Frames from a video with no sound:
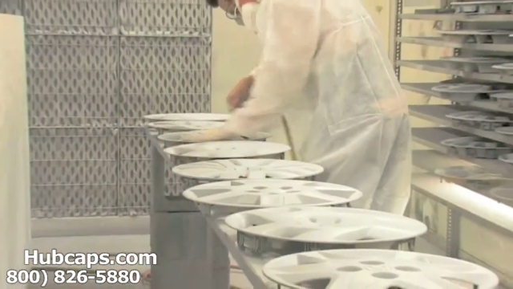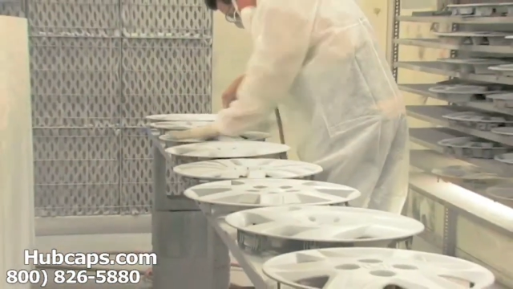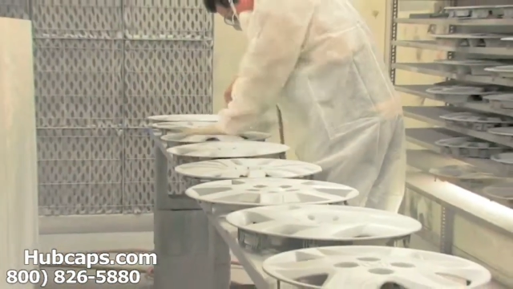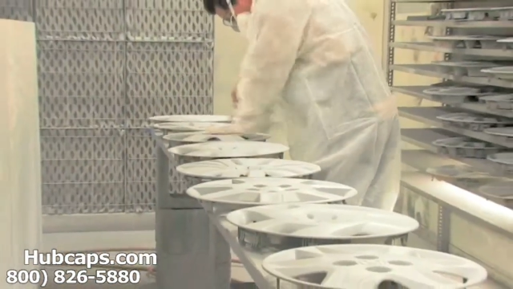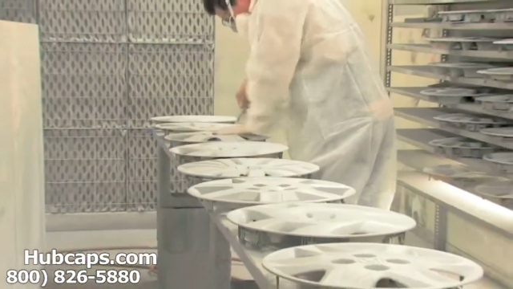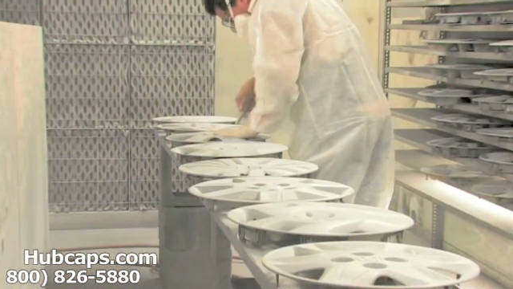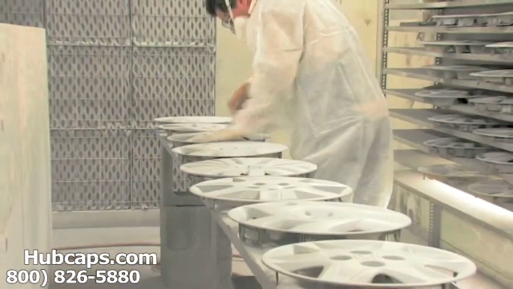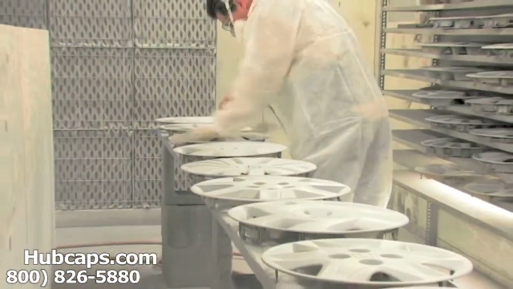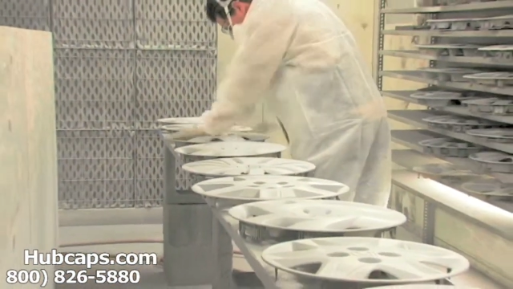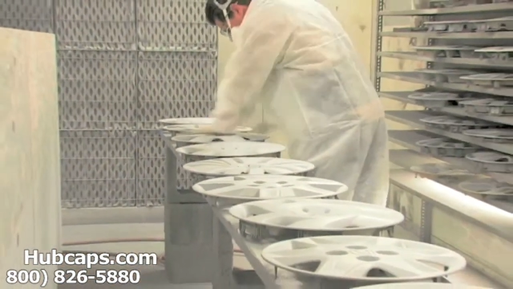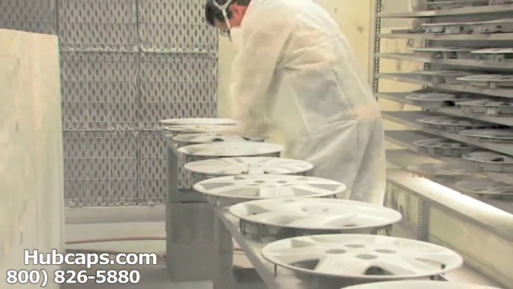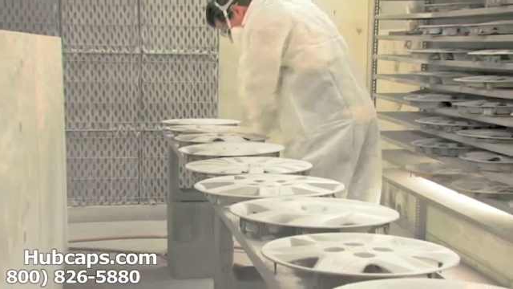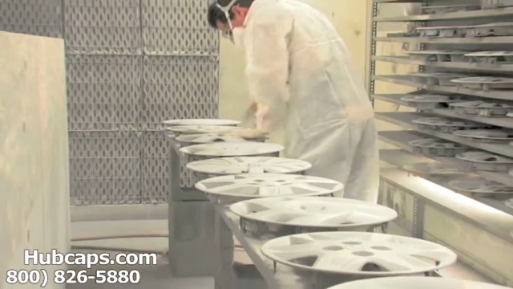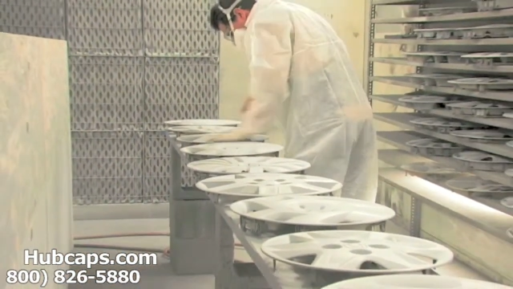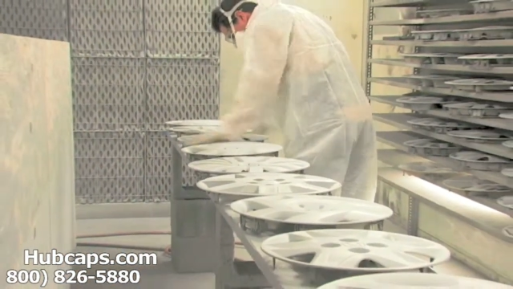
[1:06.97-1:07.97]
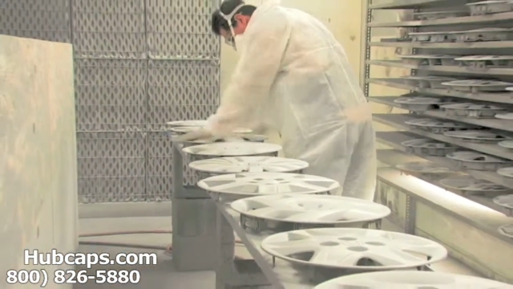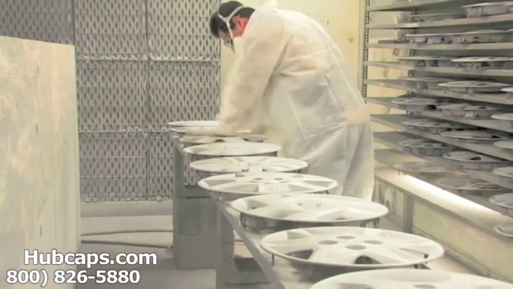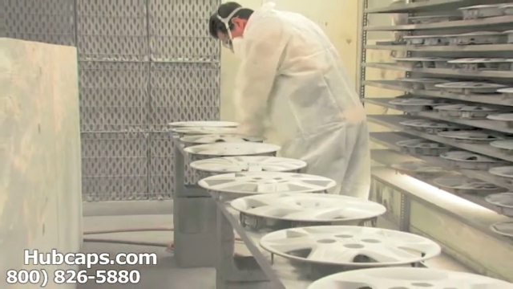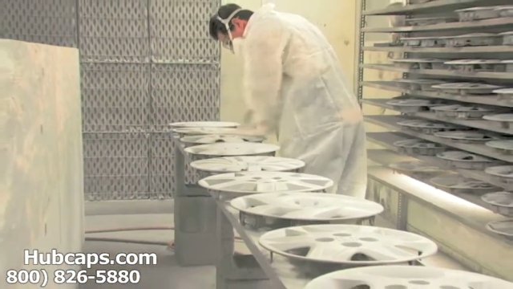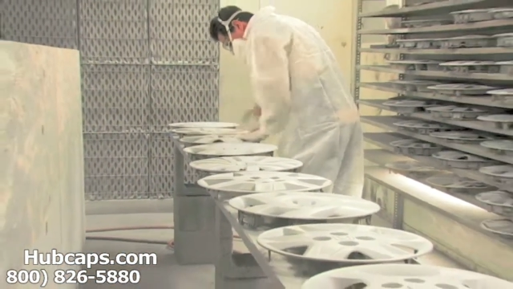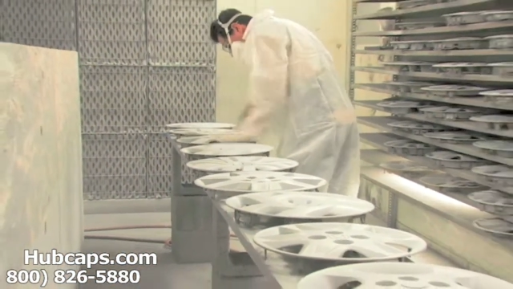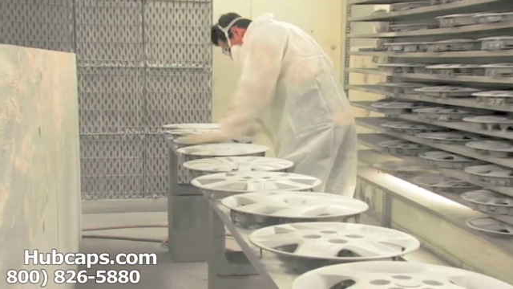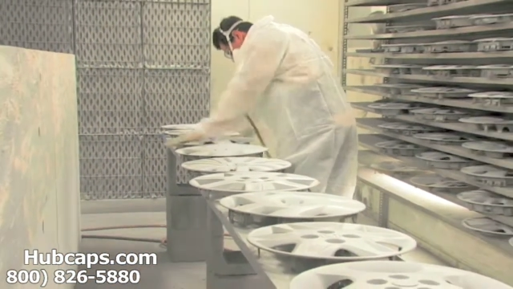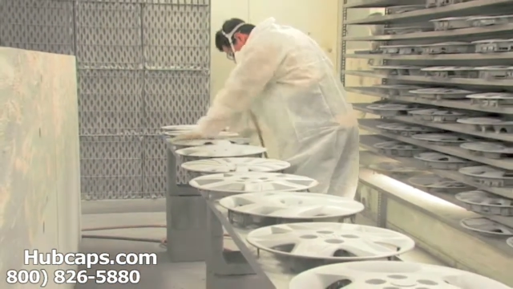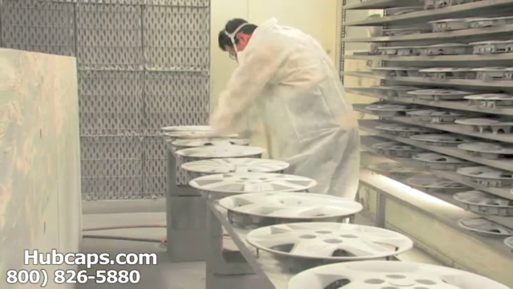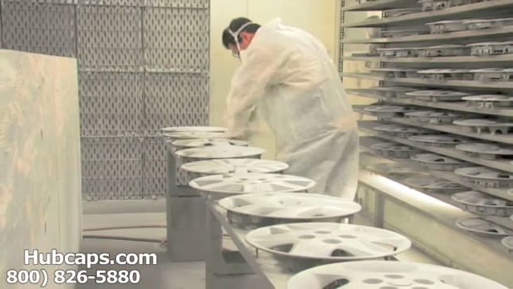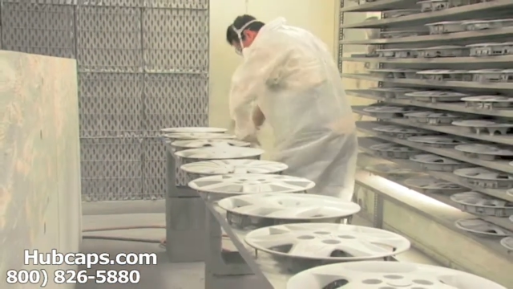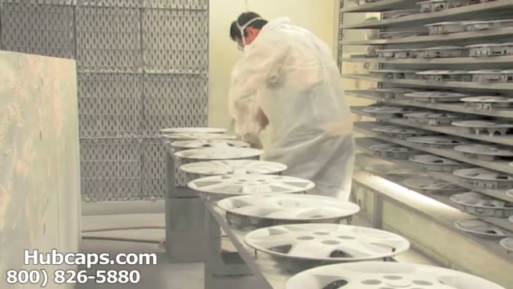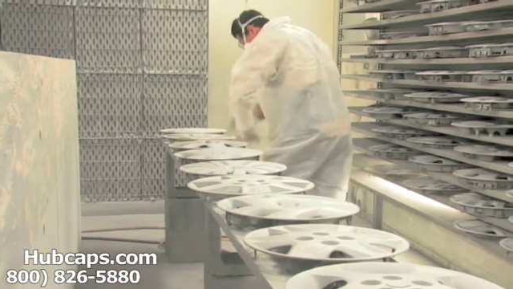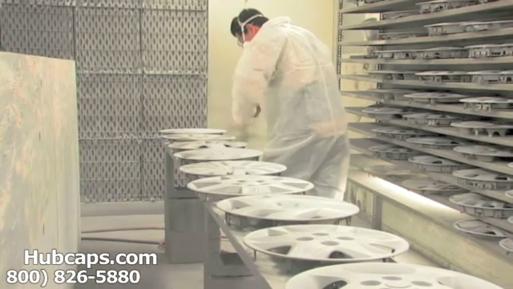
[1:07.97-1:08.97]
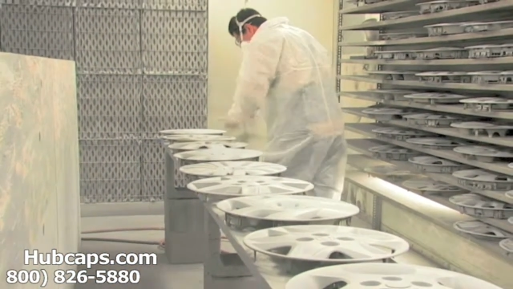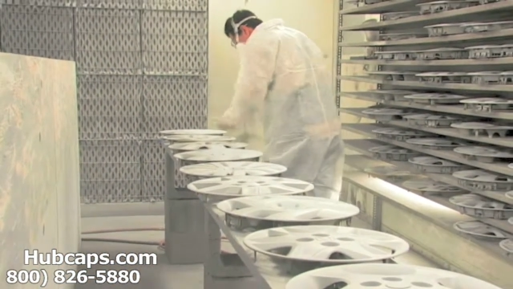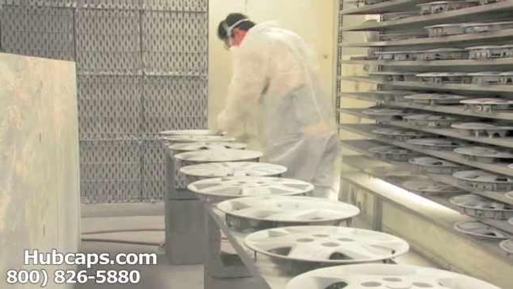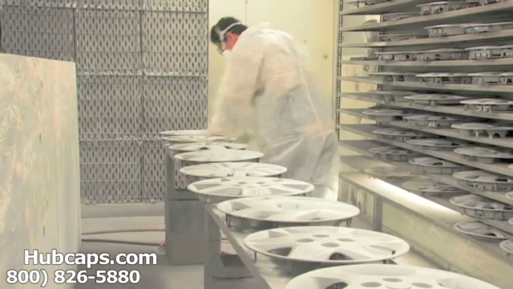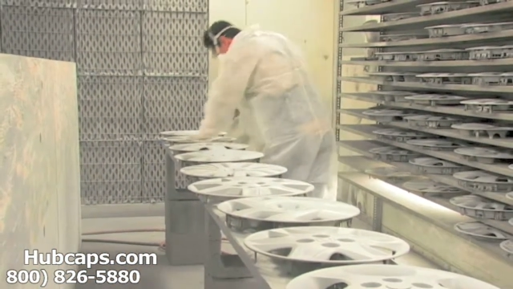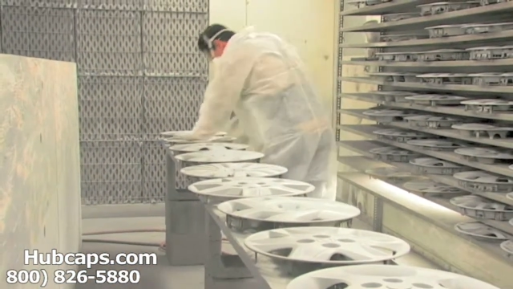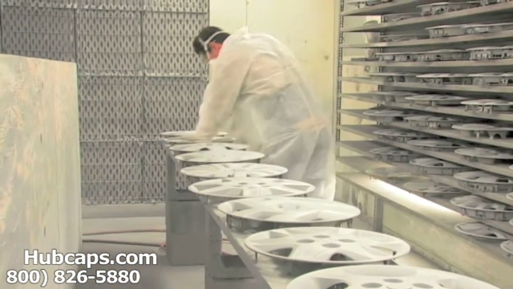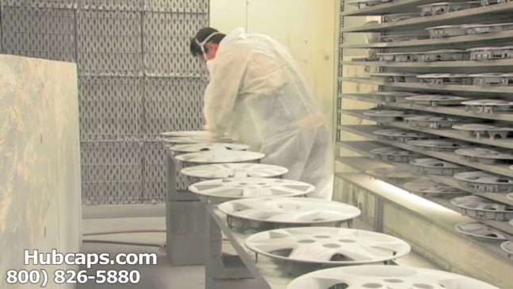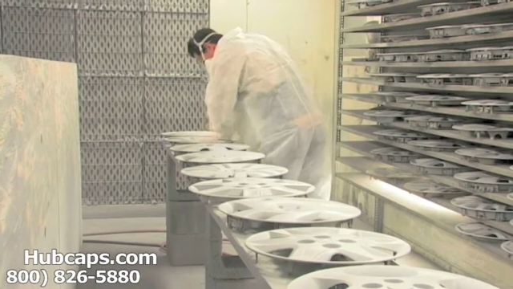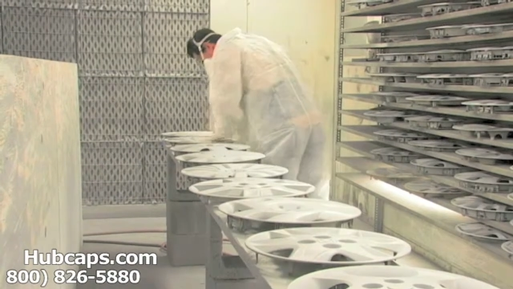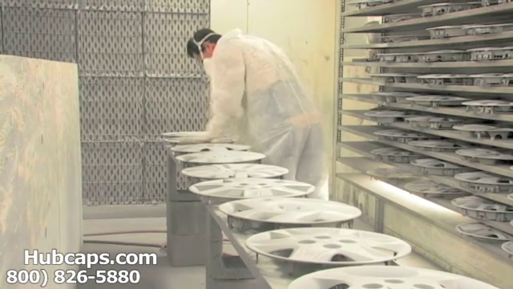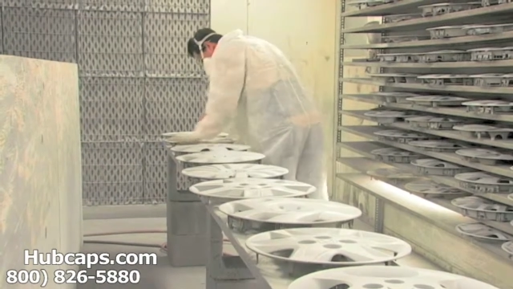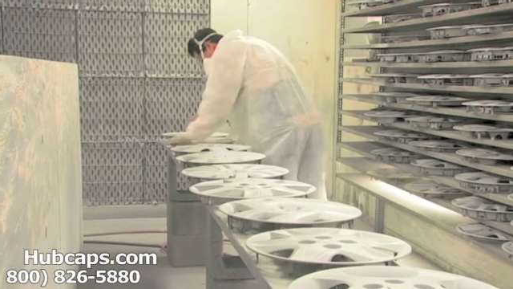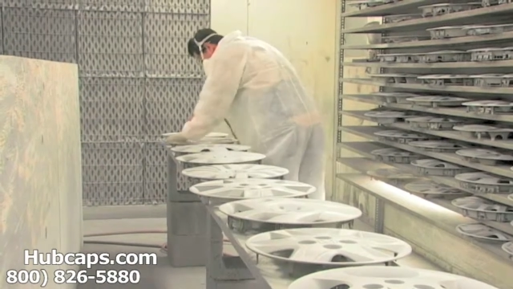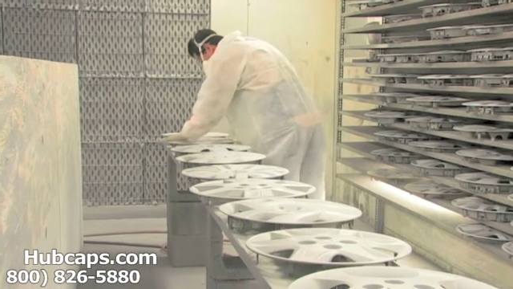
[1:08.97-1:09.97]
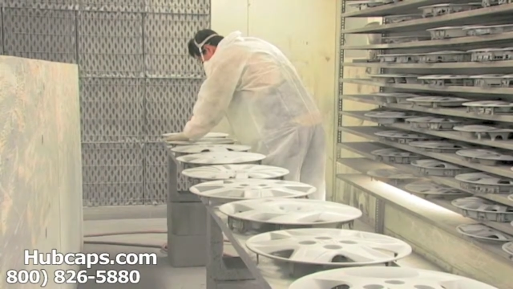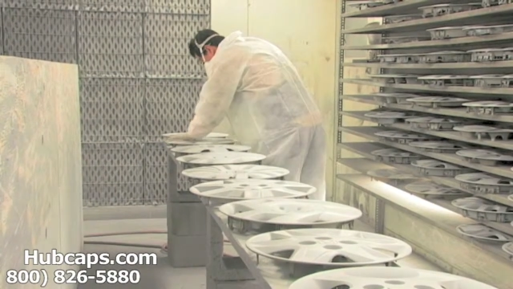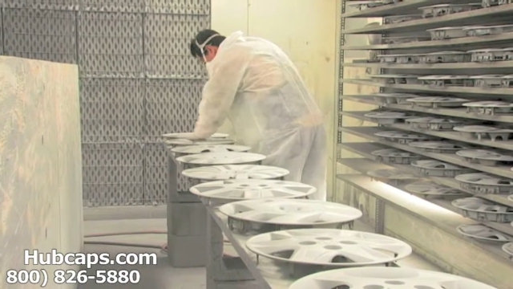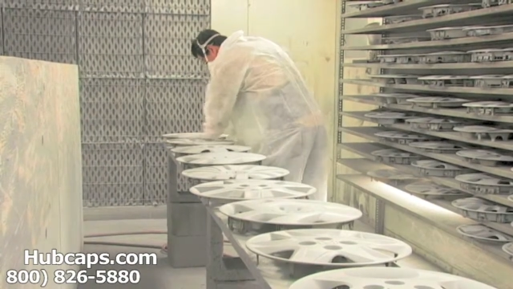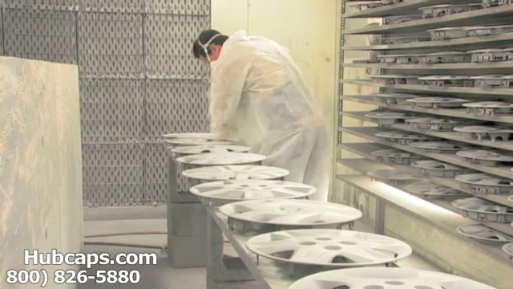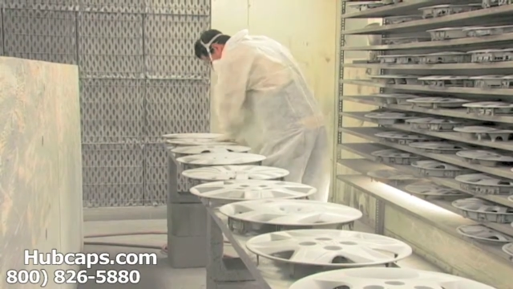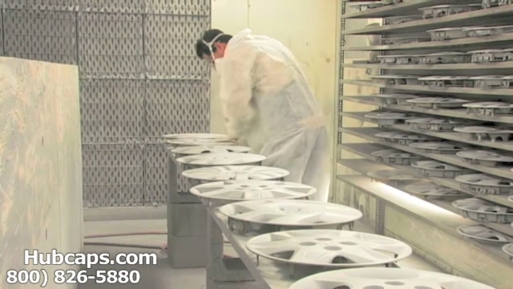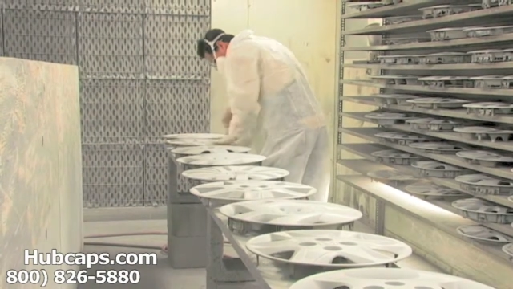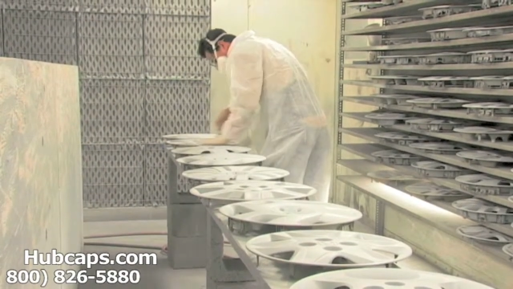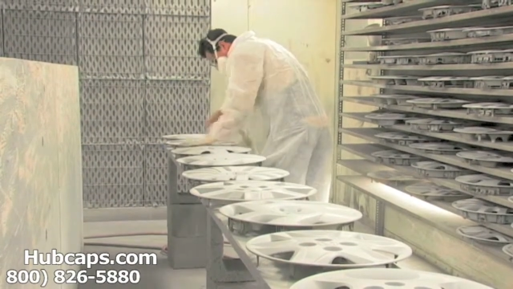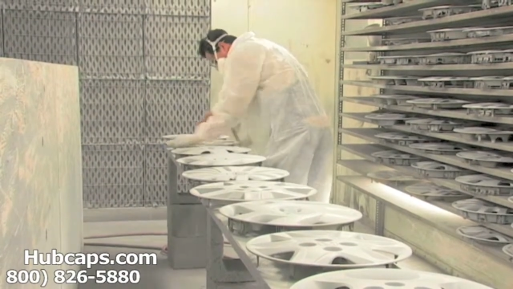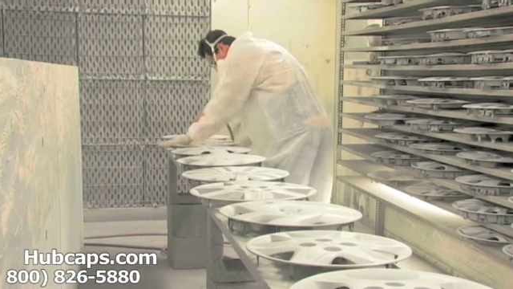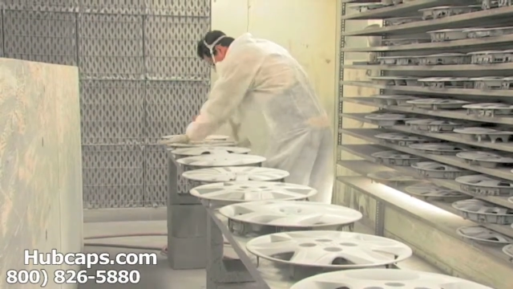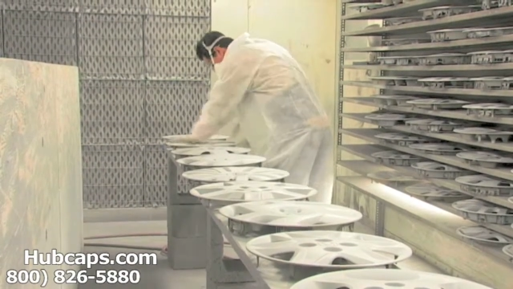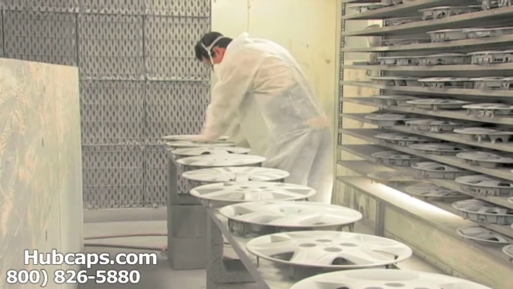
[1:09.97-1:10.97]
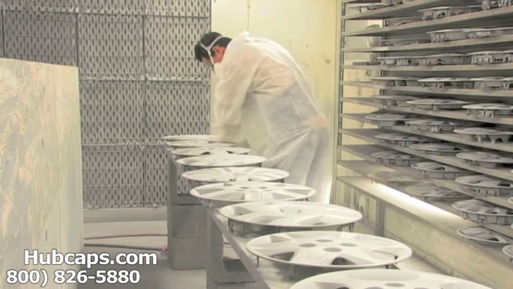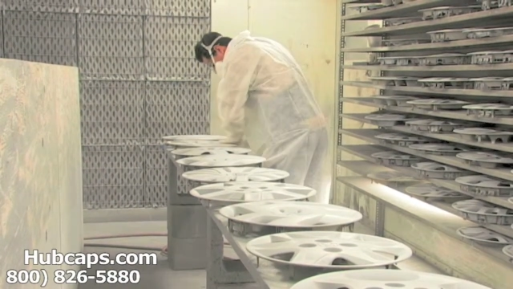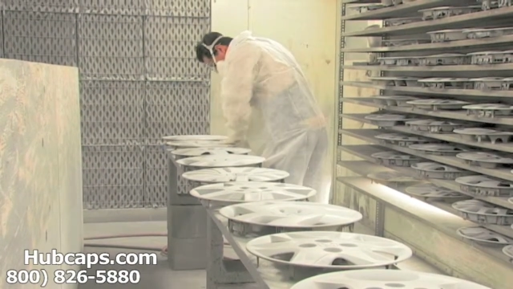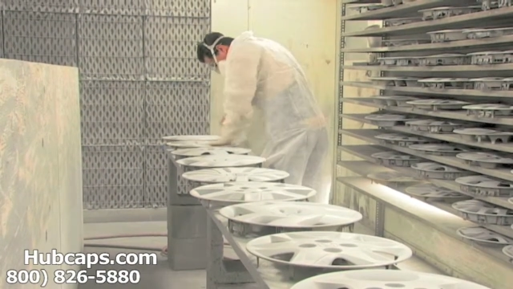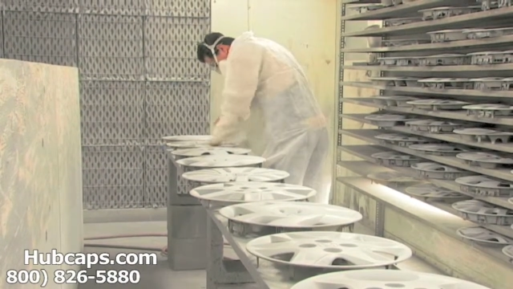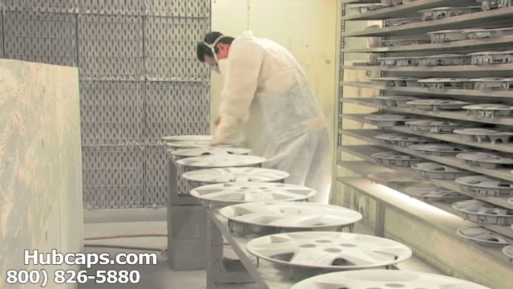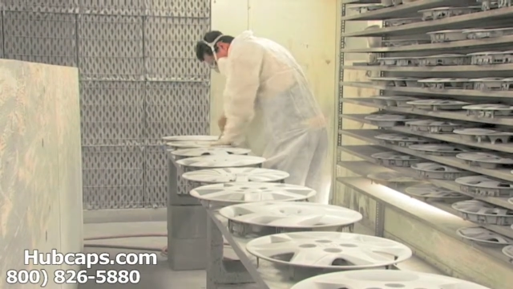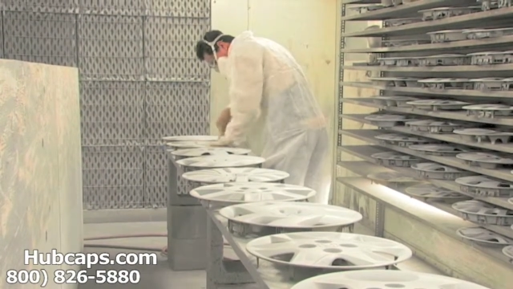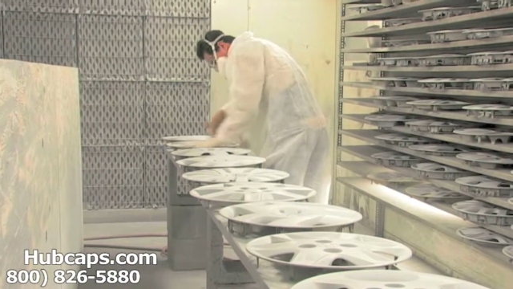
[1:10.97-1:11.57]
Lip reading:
No face is visible, so there are no lips to read.